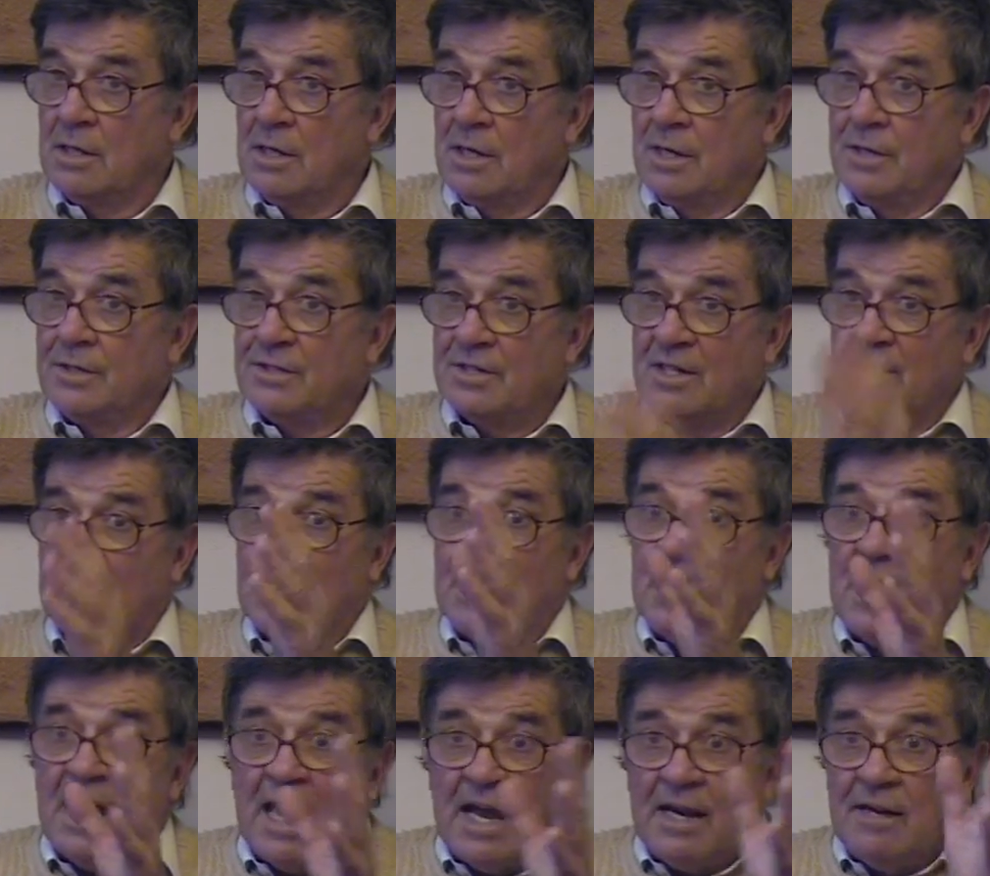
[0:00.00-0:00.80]
So
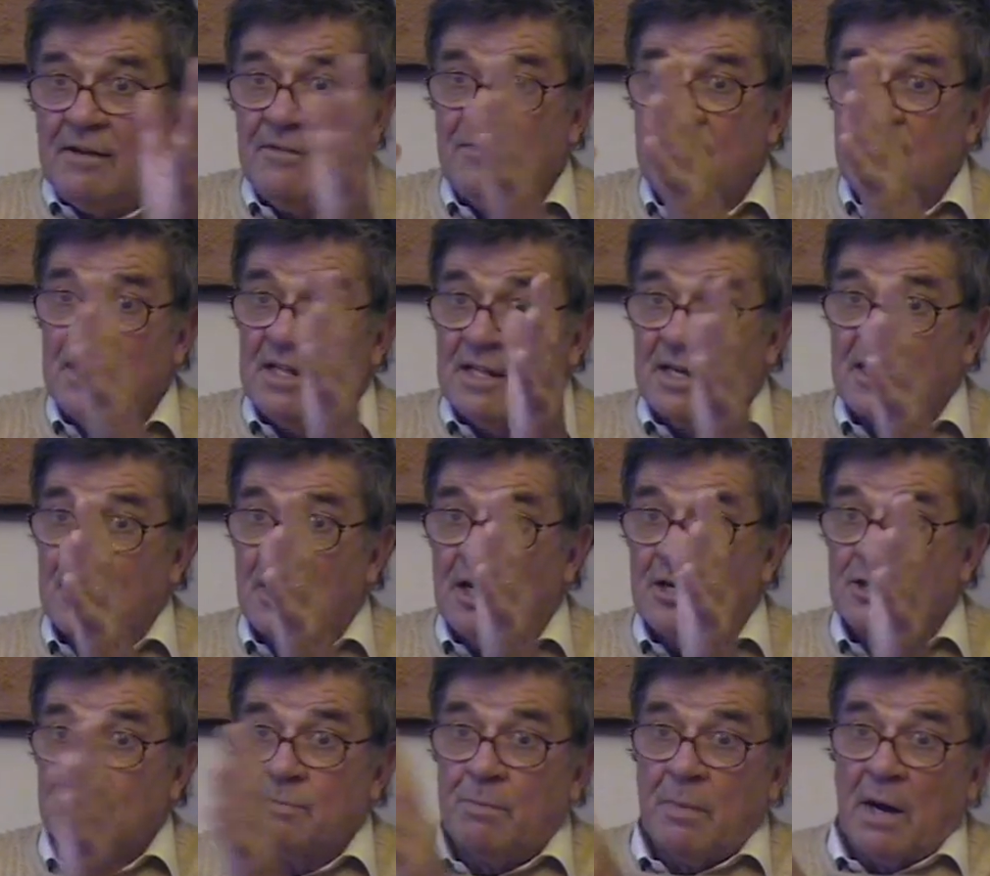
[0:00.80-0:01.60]
then anything that
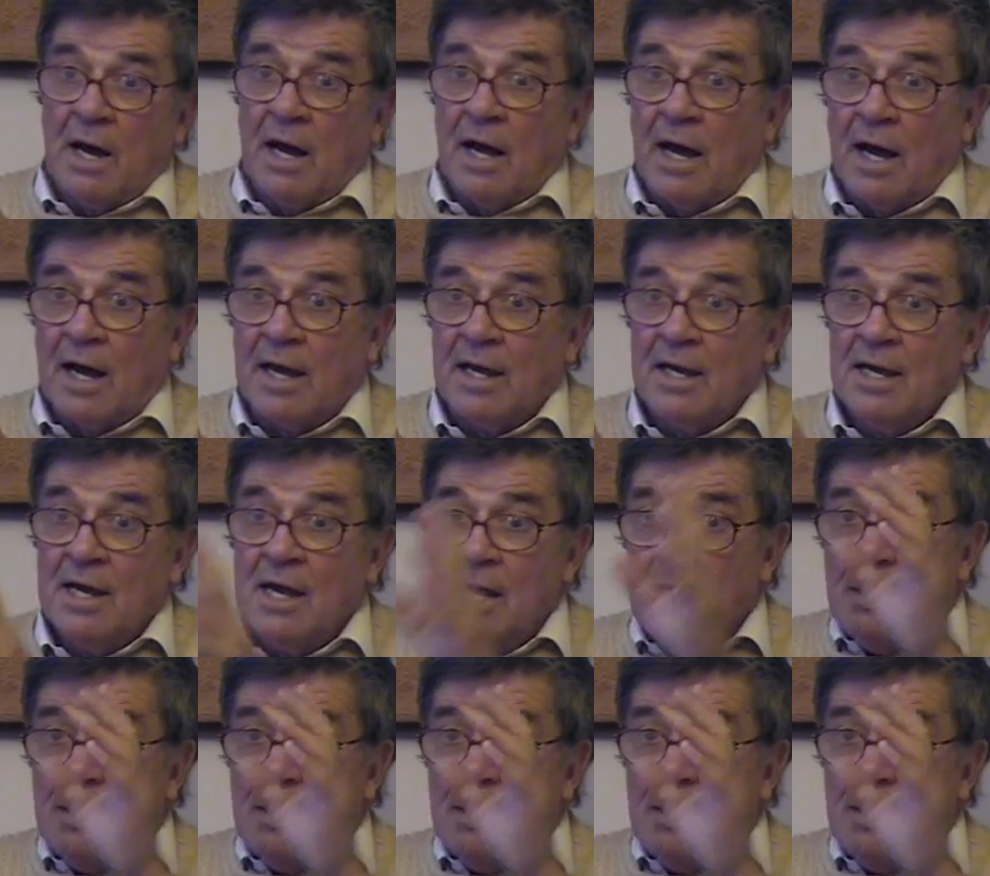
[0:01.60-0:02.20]
goes by